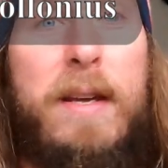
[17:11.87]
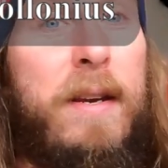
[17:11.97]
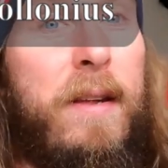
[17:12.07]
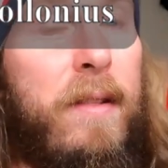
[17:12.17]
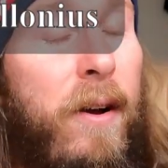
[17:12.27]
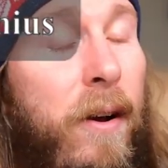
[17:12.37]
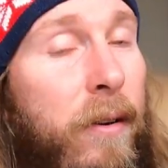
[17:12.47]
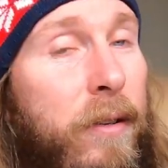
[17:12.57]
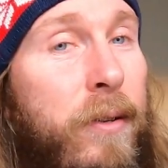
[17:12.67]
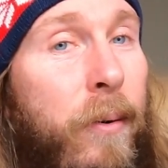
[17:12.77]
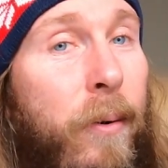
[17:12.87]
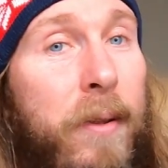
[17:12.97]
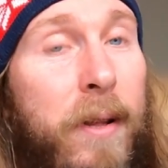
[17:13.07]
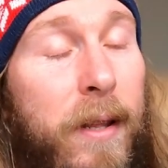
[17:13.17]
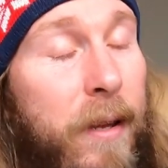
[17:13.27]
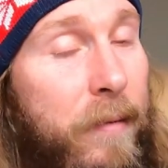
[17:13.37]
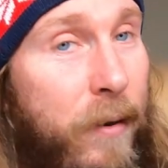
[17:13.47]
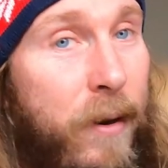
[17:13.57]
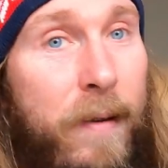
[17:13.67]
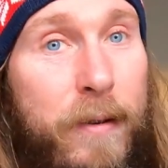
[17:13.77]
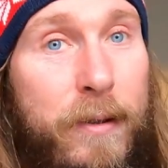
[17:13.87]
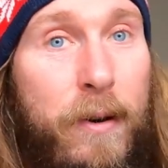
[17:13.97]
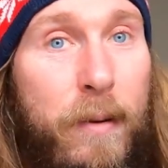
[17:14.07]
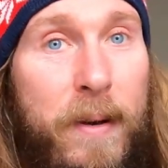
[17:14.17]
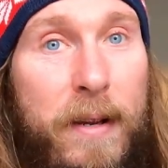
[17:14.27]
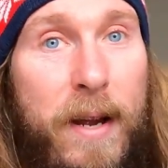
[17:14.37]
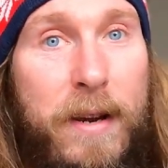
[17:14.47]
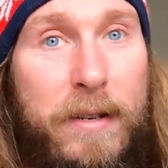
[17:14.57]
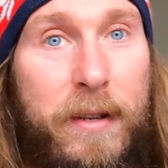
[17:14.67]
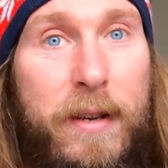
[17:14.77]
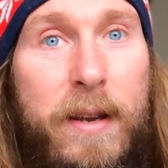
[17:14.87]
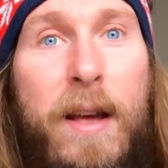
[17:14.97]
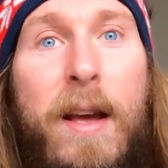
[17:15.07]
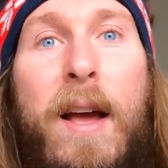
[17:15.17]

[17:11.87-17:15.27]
eating the heart or the liver of a serpent, actually,